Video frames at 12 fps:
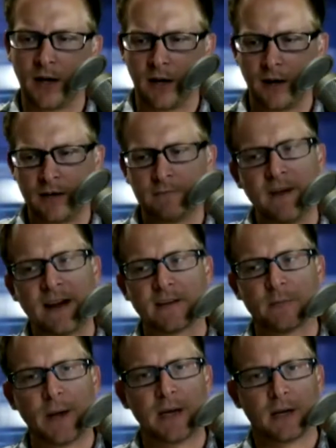Uh, in fact,
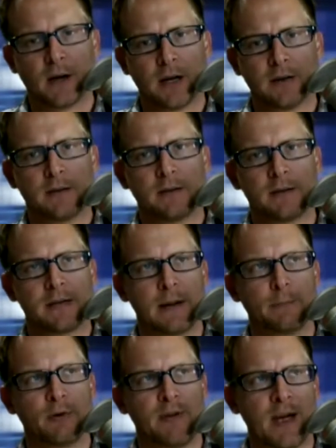depending on the type of